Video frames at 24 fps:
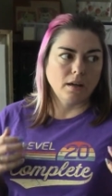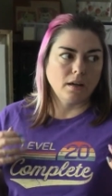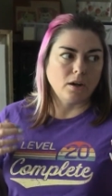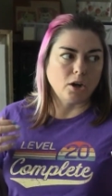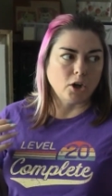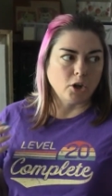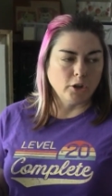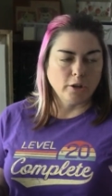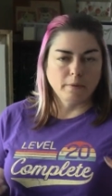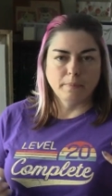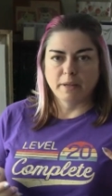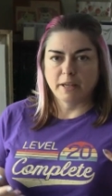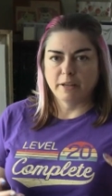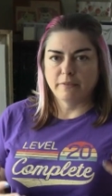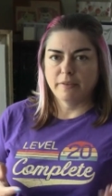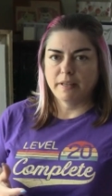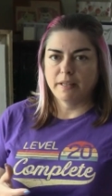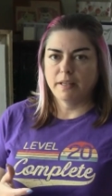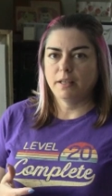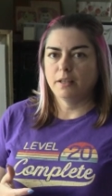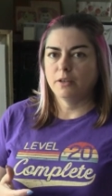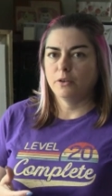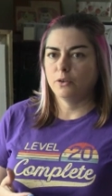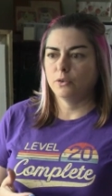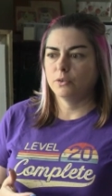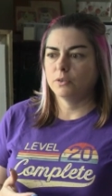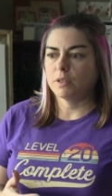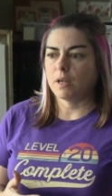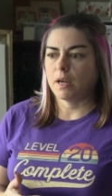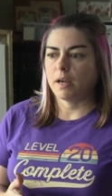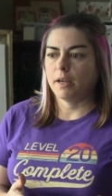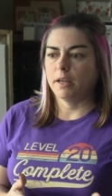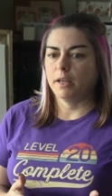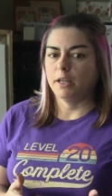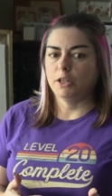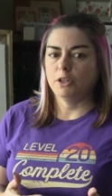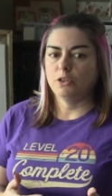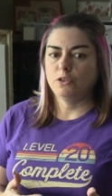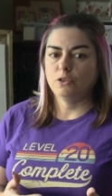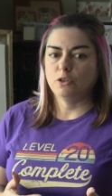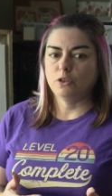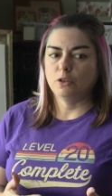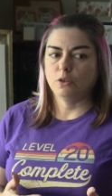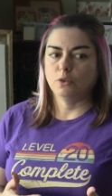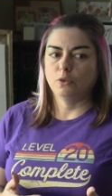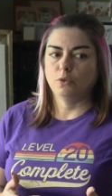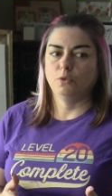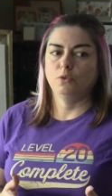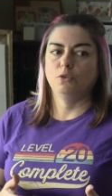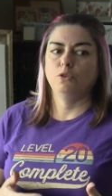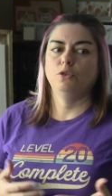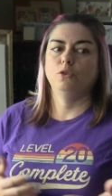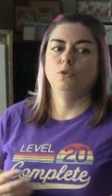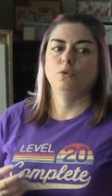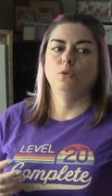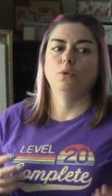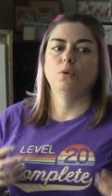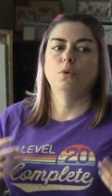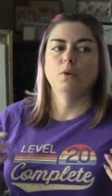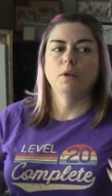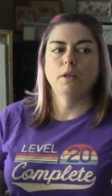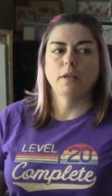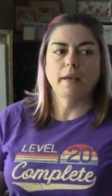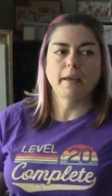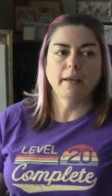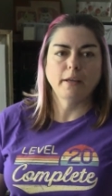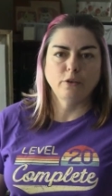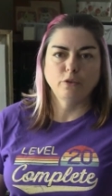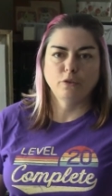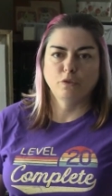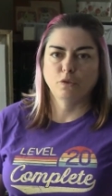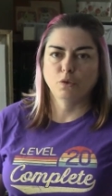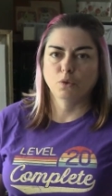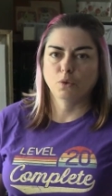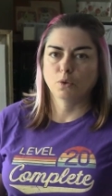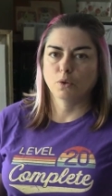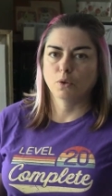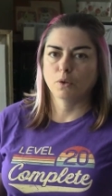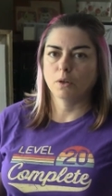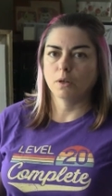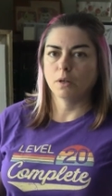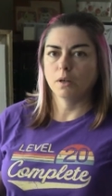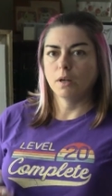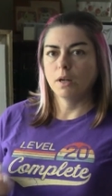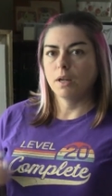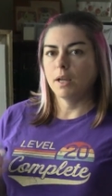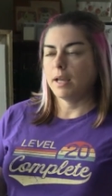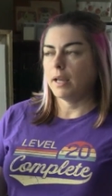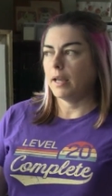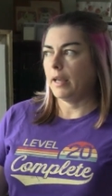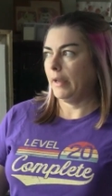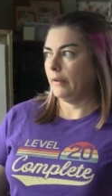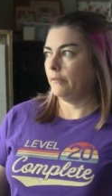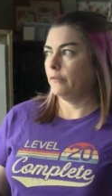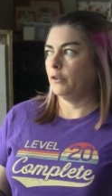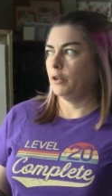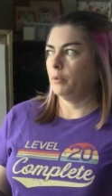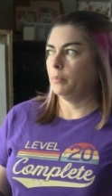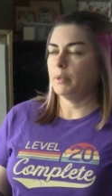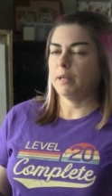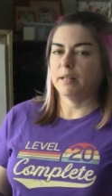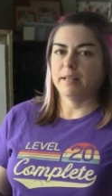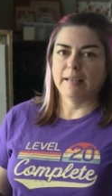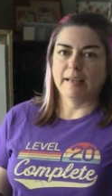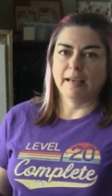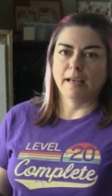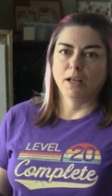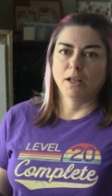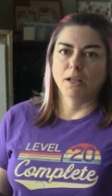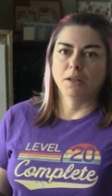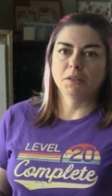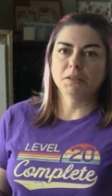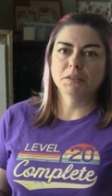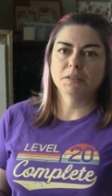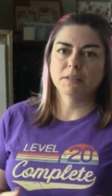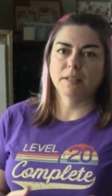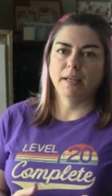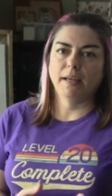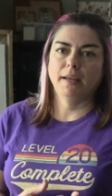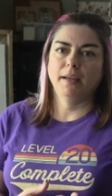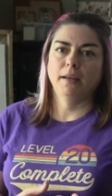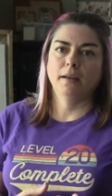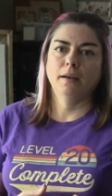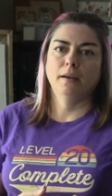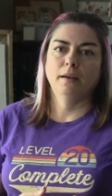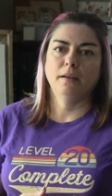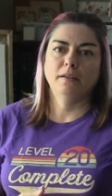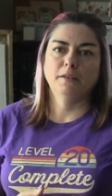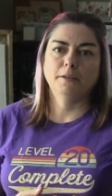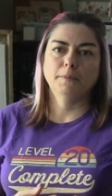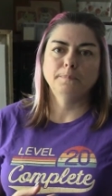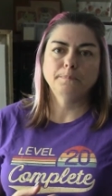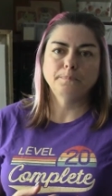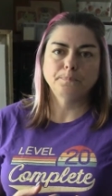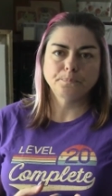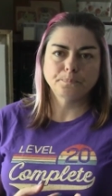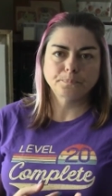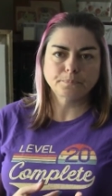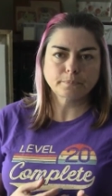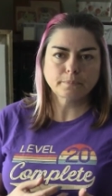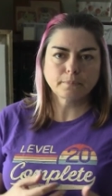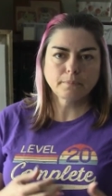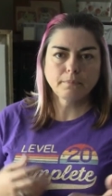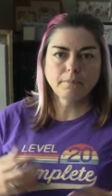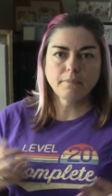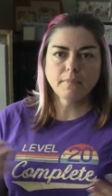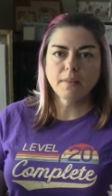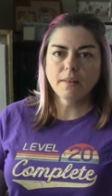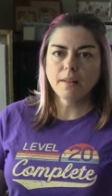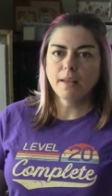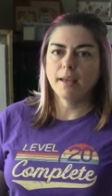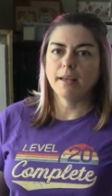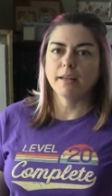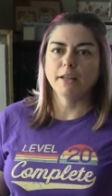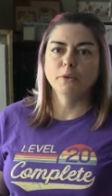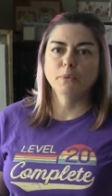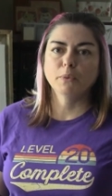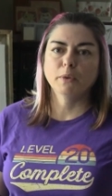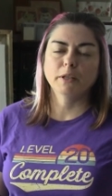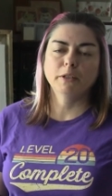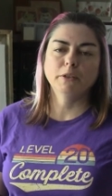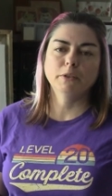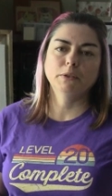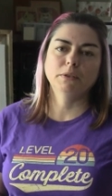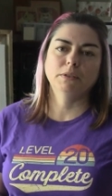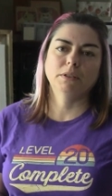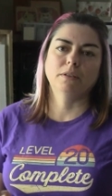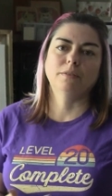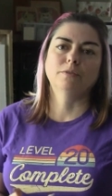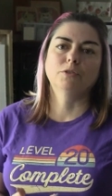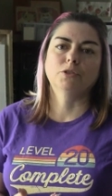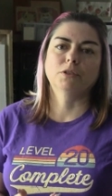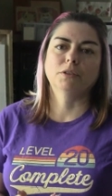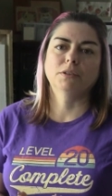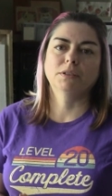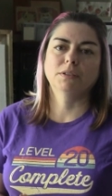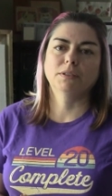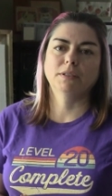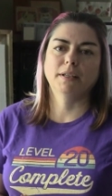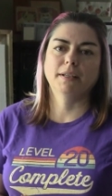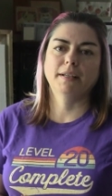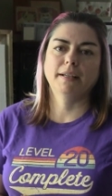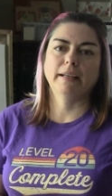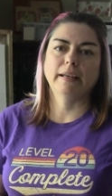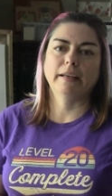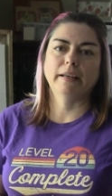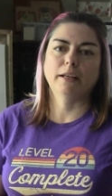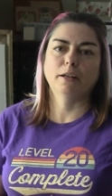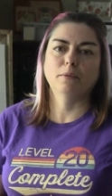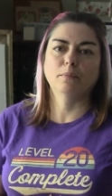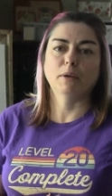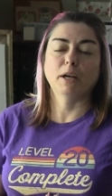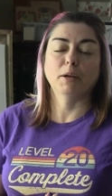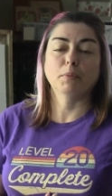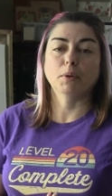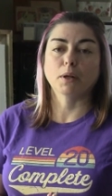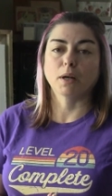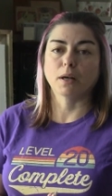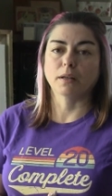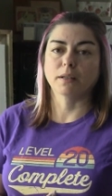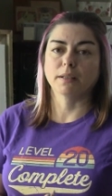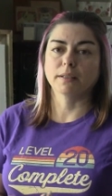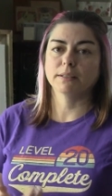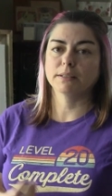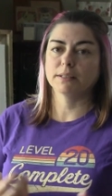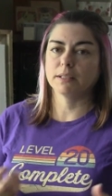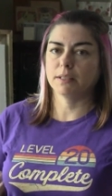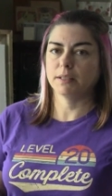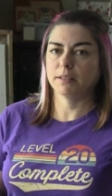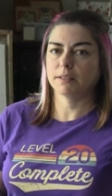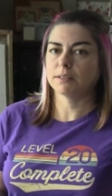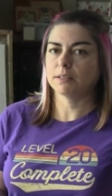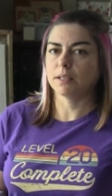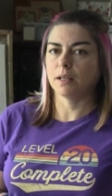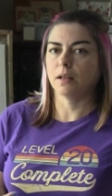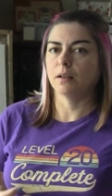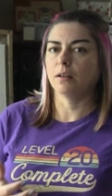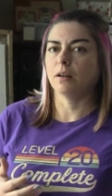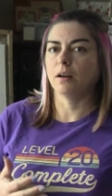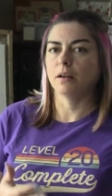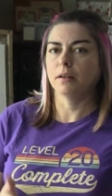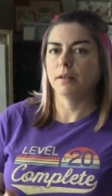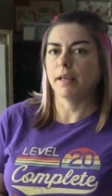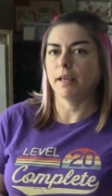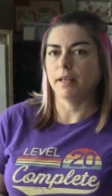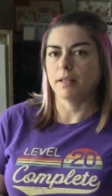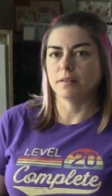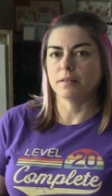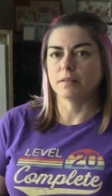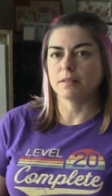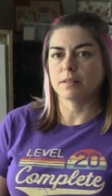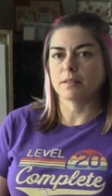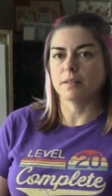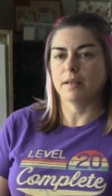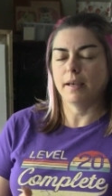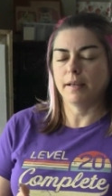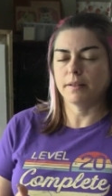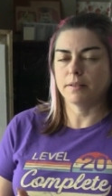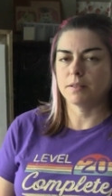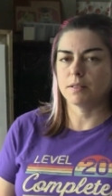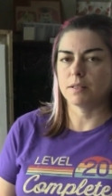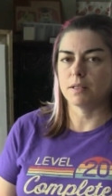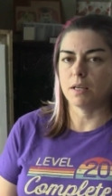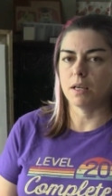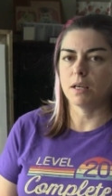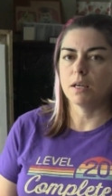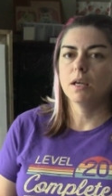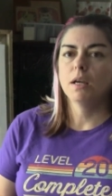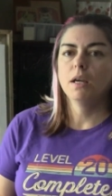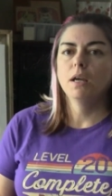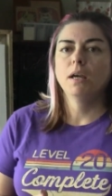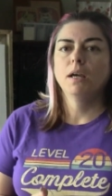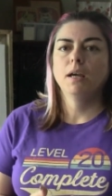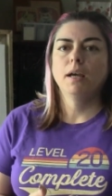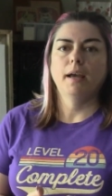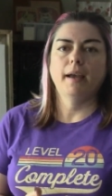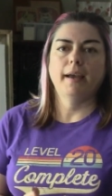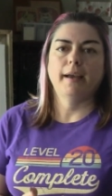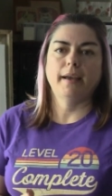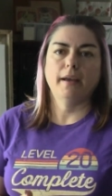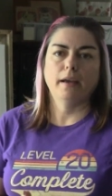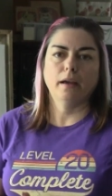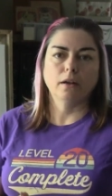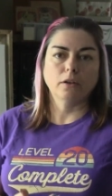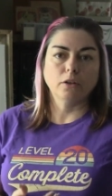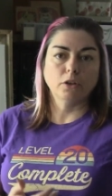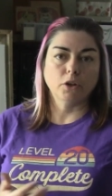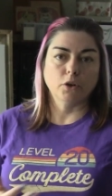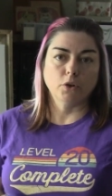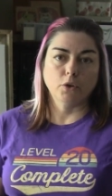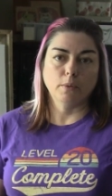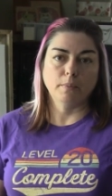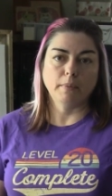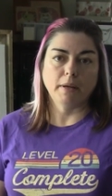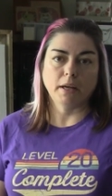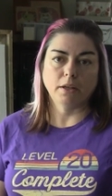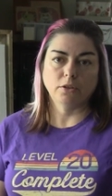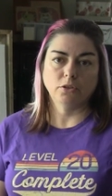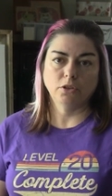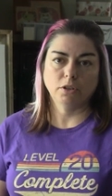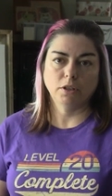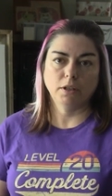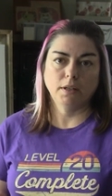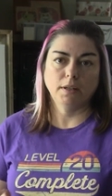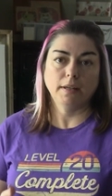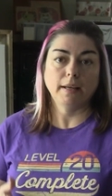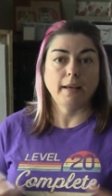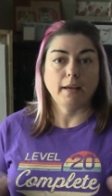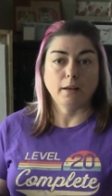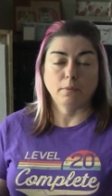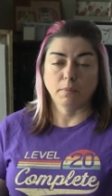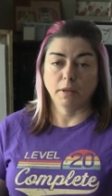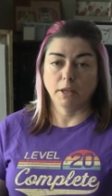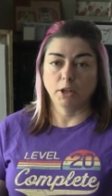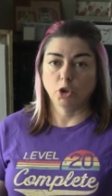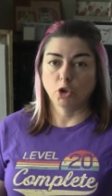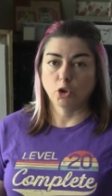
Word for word: all of my videos I do to create for everybody else and anyone who's interested in my products that I sell on Etsy and GoImagine and my